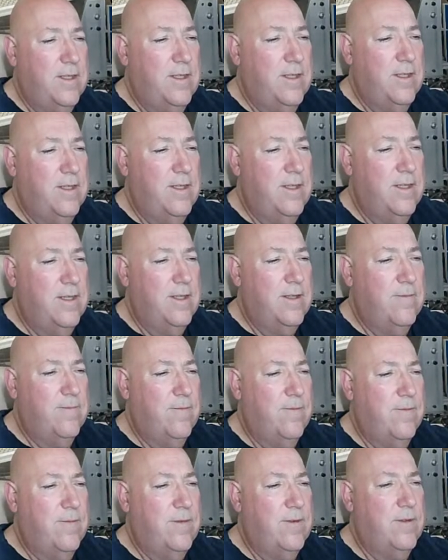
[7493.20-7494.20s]
Yeah,
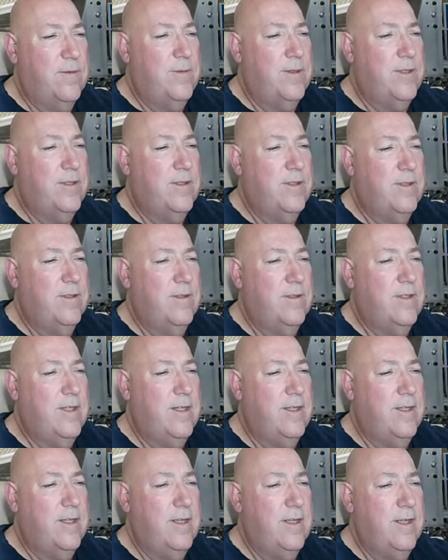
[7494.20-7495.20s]

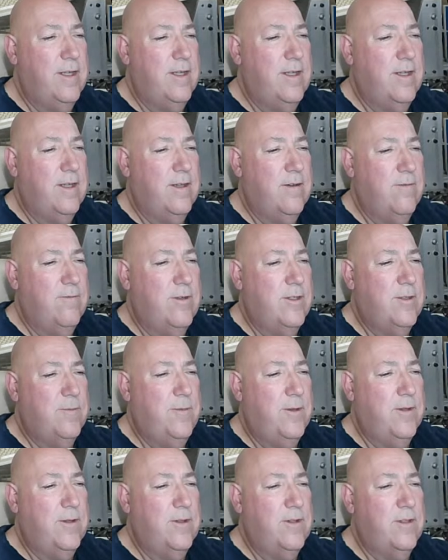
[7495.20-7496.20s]
sending
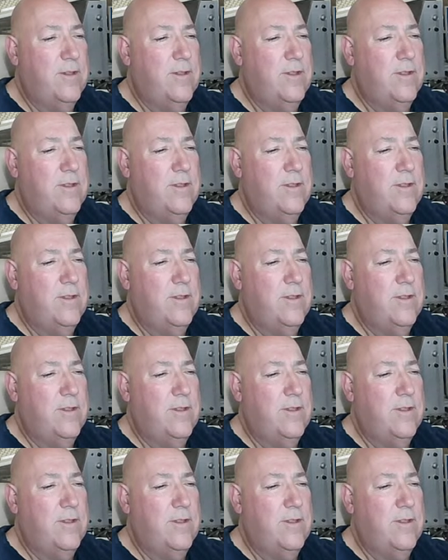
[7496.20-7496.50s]
response.